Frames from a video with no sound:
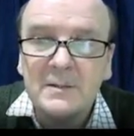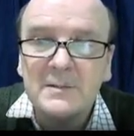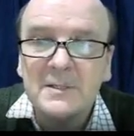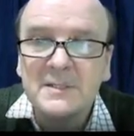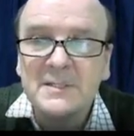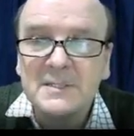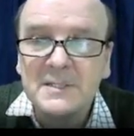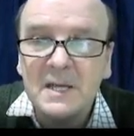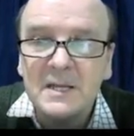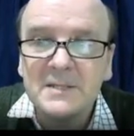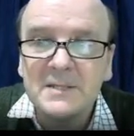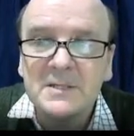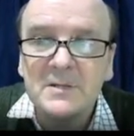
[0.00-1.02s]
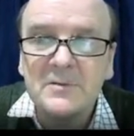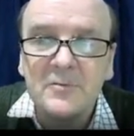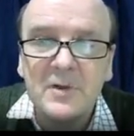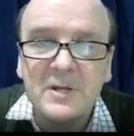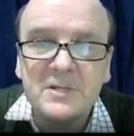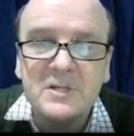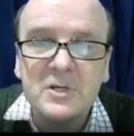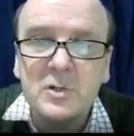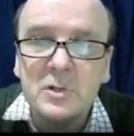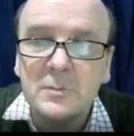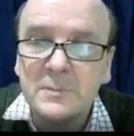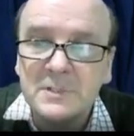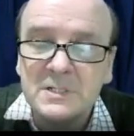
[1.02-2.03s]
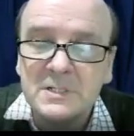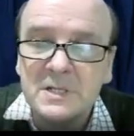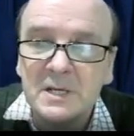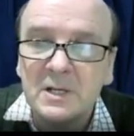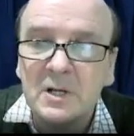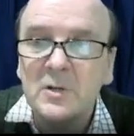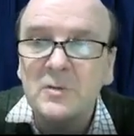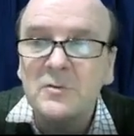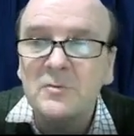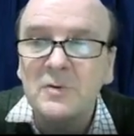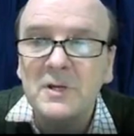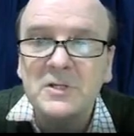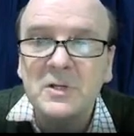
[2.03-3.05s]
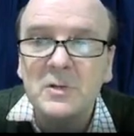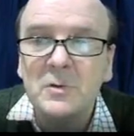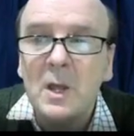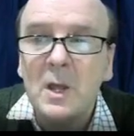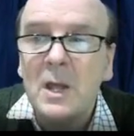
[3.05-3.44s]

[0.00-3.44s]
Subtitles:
that starts at 3, 2, doesn't include 3, 2,